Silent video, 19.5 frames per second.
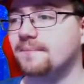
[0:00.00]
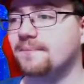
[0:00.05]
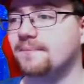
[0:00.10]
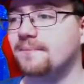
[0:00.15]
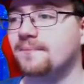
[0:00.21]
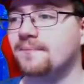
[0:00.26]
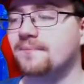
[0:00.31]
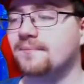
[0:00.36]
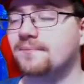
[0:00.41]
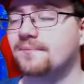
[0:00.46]

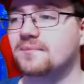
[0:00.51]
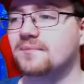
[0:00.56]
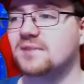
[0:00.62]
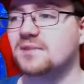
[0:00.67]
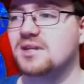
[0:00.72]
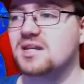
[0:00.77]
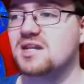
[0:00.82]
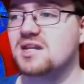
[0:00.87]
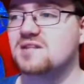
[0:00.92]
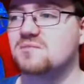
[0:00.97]

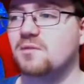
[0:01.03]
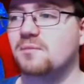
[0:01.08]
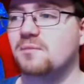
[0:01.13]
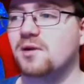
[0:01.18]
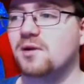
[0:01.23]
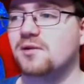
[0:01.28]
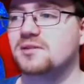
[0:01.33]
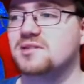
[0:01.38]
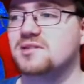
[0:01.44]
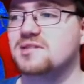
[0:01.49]
yes, more
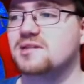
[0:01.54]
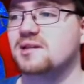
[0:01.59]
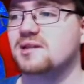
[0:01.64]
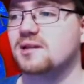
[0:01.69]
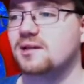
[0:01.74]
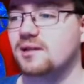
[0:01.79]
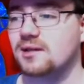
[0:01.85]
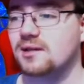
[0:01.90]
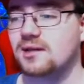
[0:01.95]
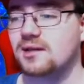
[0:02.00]
parts.
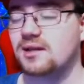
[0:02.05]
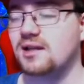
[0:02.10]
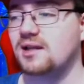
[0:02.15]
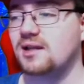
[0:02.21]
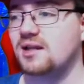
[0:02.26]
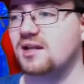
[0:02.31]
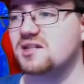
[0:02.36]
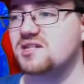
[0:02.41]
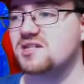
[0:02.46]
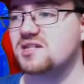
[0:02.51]

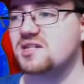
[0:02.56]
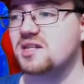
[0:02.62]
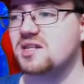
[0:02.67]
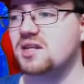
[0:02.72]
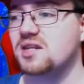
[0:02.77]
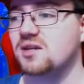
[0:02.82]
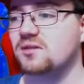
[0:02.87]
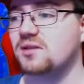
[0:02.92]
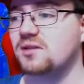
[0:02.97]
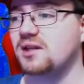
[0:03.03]
And I
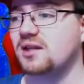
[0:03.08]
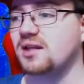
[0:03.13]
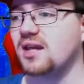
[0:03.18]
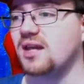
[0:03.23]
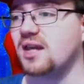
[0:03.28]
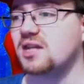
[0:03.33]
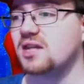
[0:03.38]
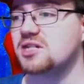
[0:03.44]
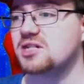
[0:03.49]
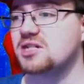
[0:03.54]
still need to
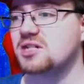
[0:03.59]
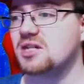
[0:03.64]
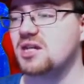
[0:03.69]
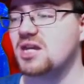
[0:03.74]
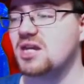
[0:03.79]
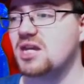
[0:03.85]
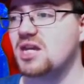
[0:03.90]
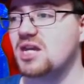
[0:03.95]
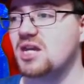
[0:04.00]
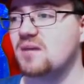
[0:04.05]
catch
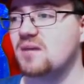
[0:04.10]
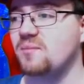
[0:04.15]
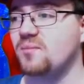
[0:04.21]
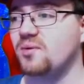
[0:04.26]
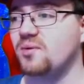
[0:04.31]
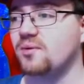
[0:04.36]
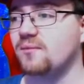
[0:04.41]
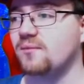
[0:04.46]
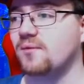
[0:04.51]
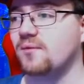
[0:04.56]
up
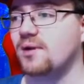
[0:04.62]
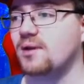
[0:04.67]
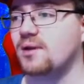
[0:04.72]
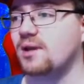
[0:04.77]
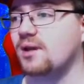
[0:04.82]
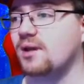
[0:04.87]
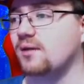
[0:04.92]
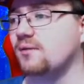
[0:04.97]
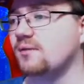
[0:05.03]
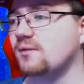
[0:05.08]
right
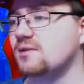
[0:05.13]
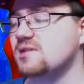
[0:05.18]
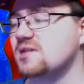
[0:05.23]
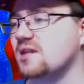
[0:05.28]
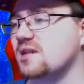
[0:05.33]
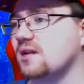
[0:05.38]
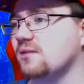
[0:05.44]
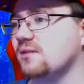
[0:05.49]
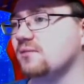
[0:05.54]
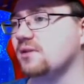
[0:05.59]
now
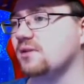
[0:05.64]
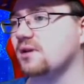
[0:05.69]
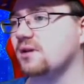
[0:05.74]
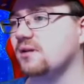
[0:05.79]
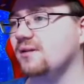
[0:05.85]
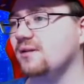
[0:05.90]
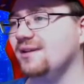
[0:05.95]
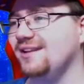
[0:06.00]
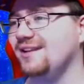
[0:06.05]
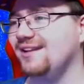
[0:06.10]
instead of, you
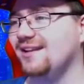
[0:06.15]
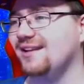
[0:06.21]
know,